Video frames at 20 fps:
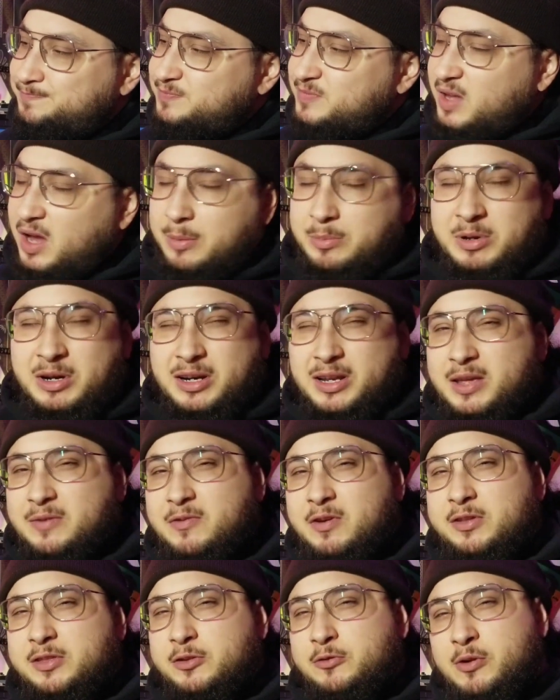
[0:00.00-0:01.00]
I'm going to give
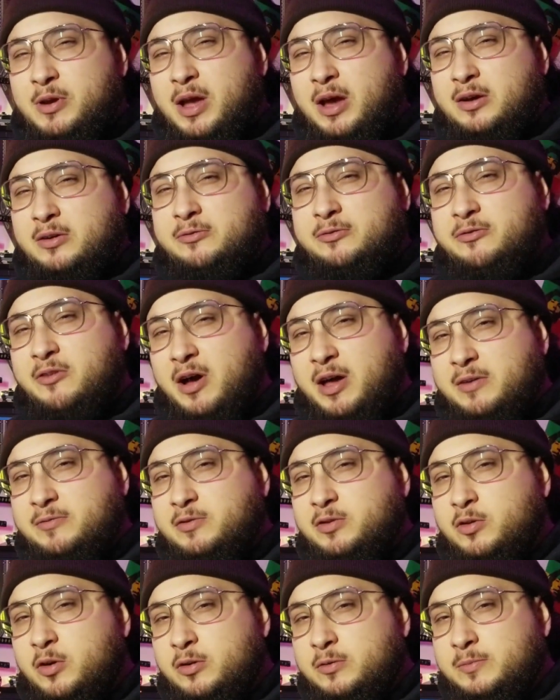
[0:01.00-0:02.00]
it a 3 out of 5,
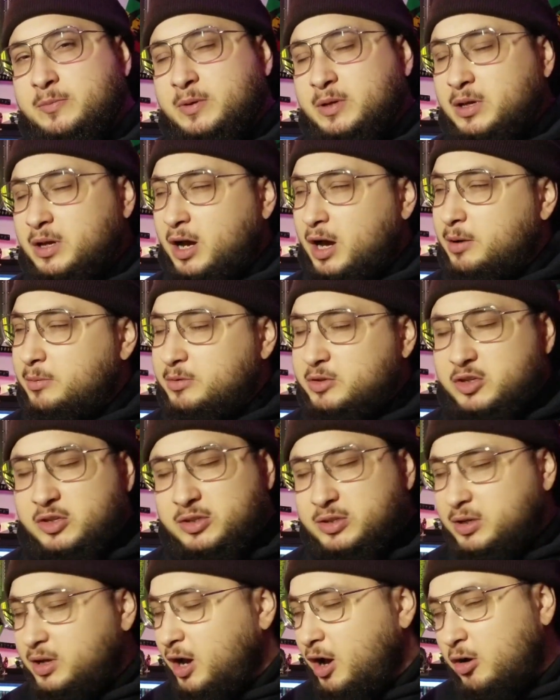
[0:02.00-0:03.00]
you know?
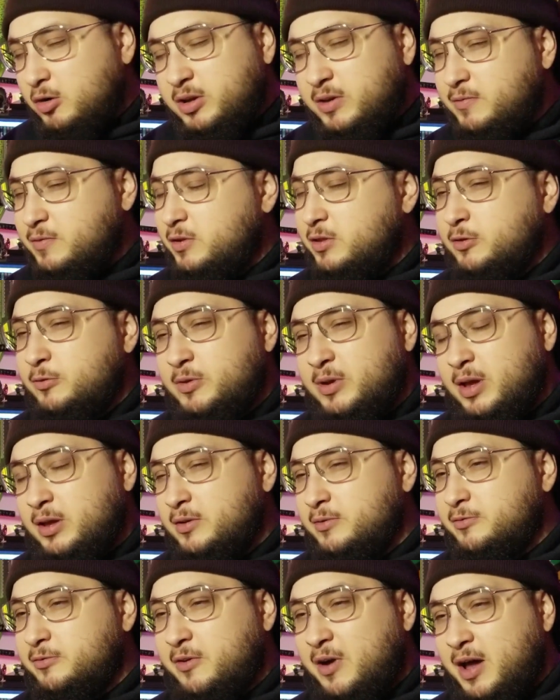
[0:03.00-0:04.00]
I'll give it 3 out
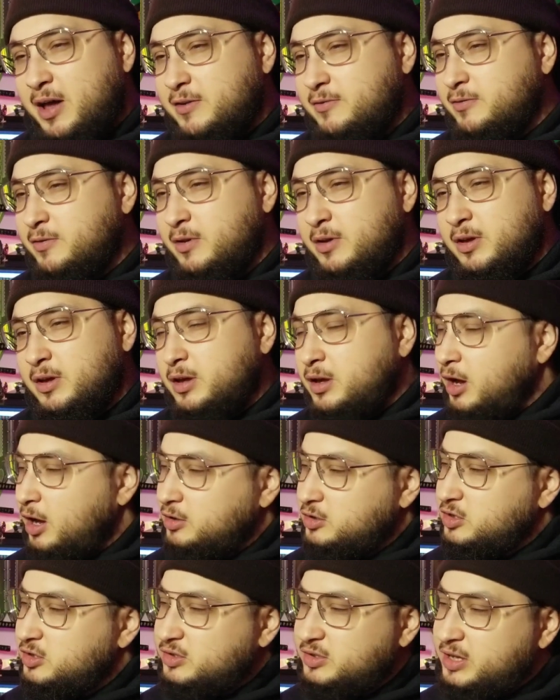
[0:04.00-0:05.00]
of 5.
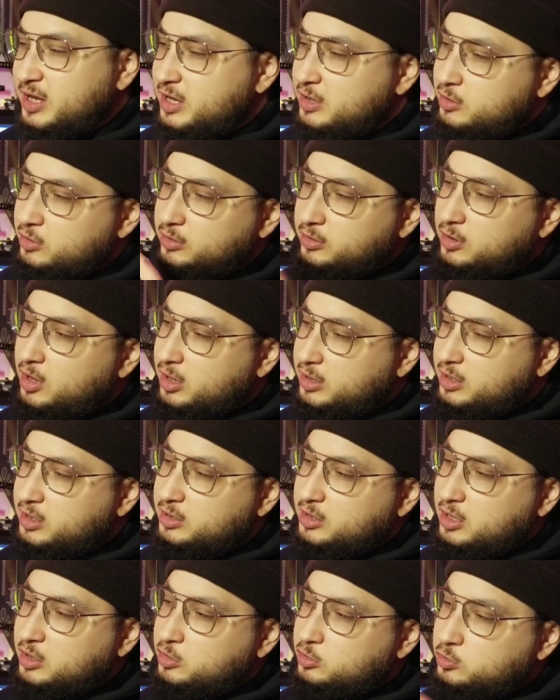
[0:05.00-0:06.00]
I'll just say you're lucky
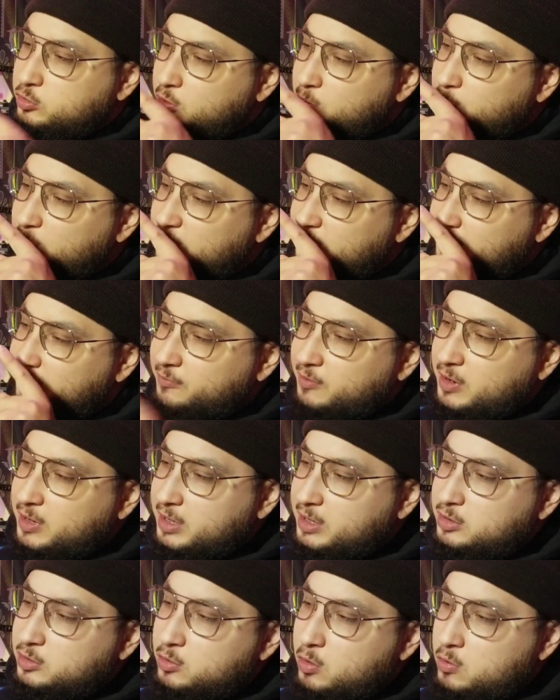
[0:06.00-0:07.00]
that you took
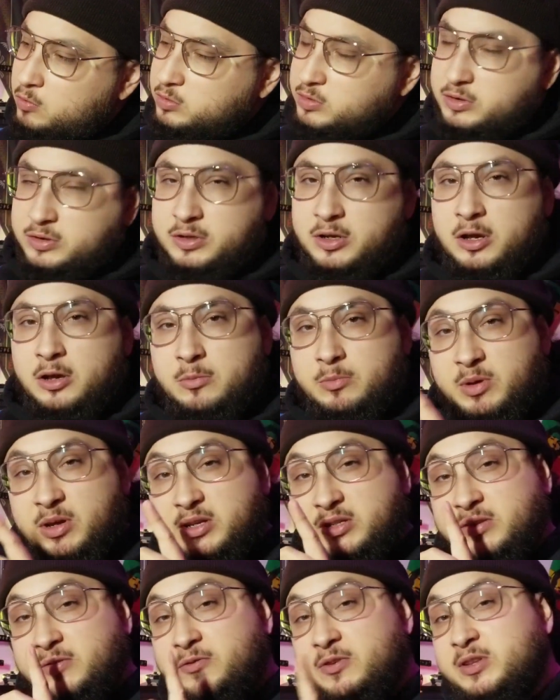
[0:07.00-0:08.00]
motherfucking notes.
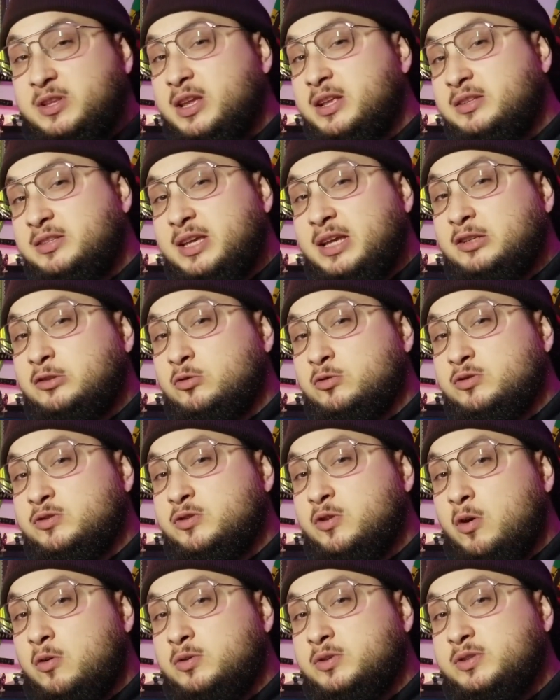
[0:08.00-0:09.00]
Because if you didn't take those
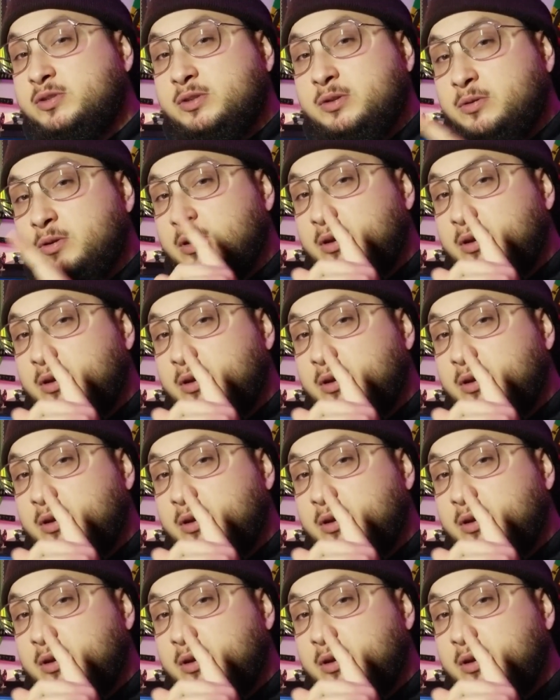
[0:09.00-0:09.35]
notes,